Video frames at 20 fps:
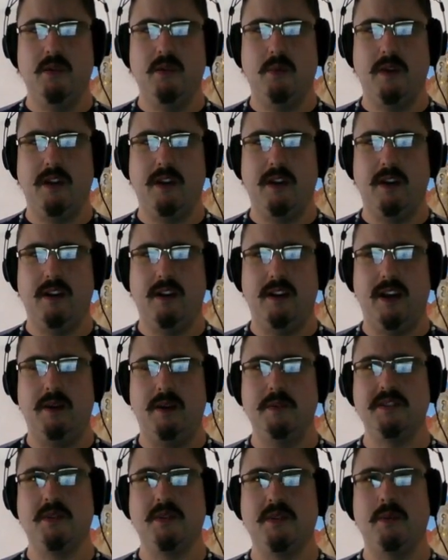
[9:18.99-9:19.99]
where
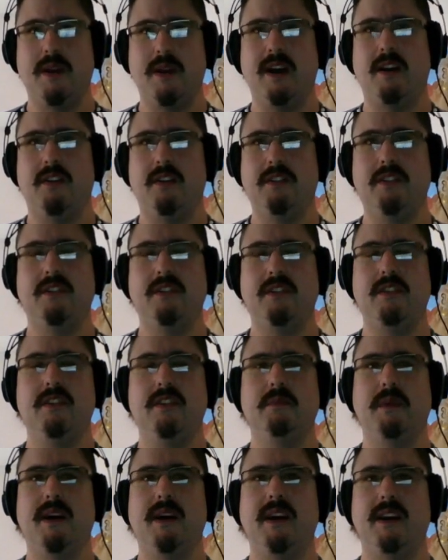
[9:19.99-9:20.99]
I was around
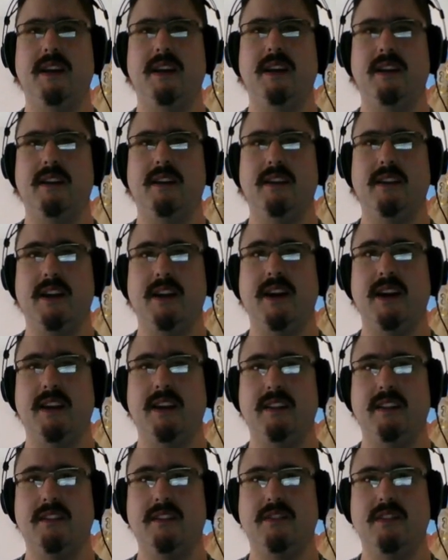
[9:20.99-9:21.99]
my
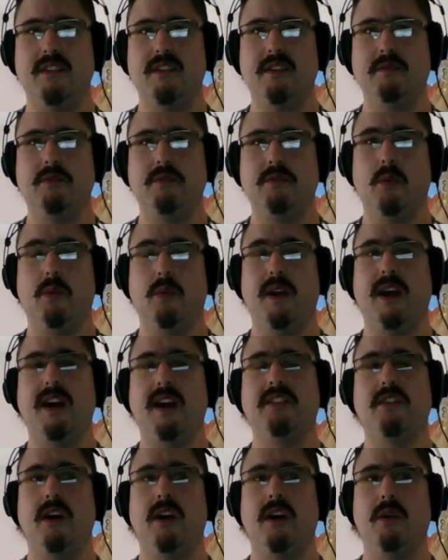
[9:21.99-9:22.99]
guides for what
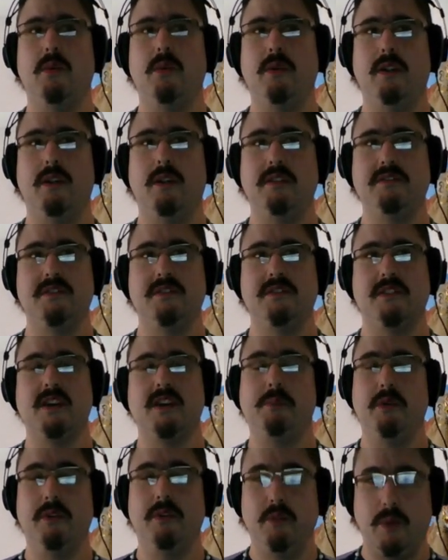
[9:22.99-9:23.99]
I thought was a
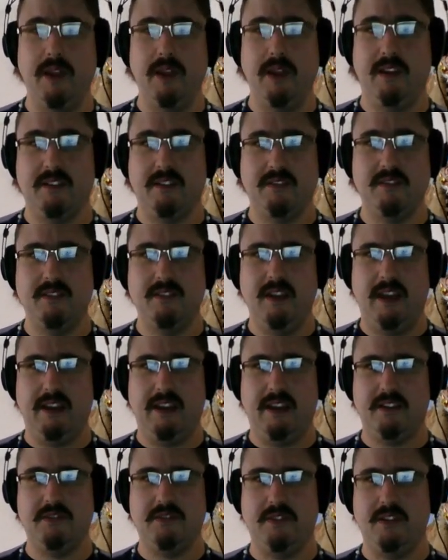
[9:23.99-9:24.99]
couple of weeks,
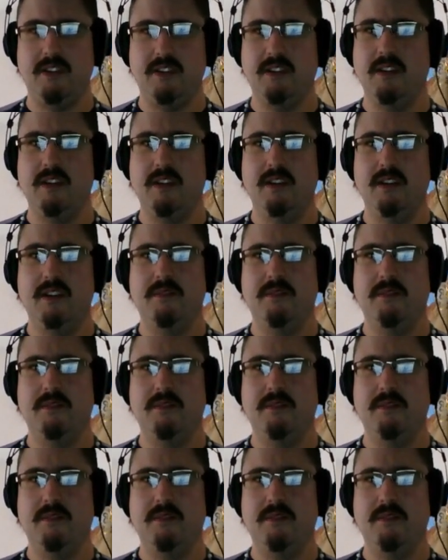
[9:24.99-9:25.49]
actually.